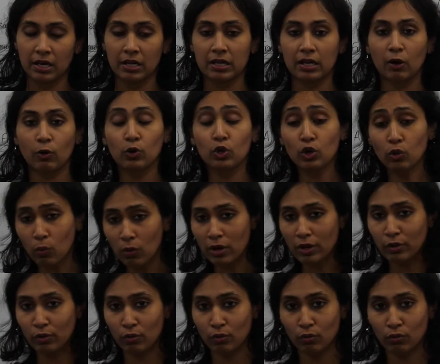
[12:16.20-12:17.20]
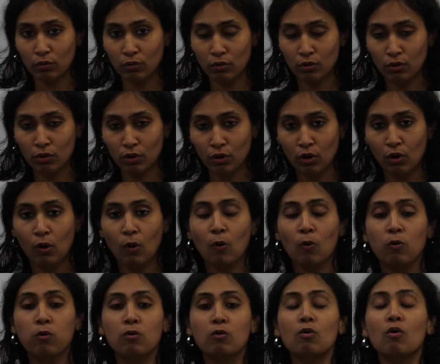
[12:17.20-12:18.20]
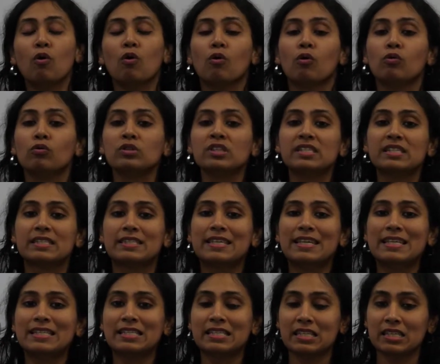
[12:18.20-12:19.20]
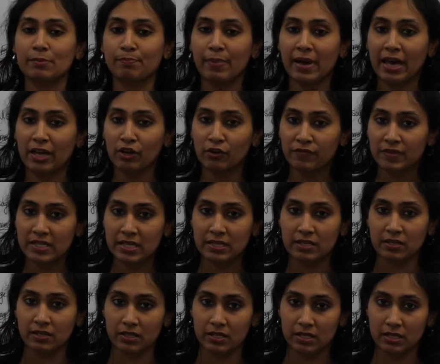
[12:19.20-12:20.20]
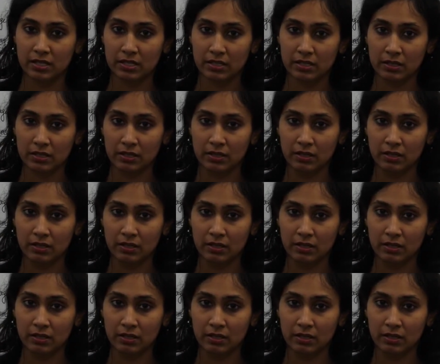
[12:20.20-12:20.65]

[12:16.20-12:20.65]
Now you want to know who owns these pair of scissors.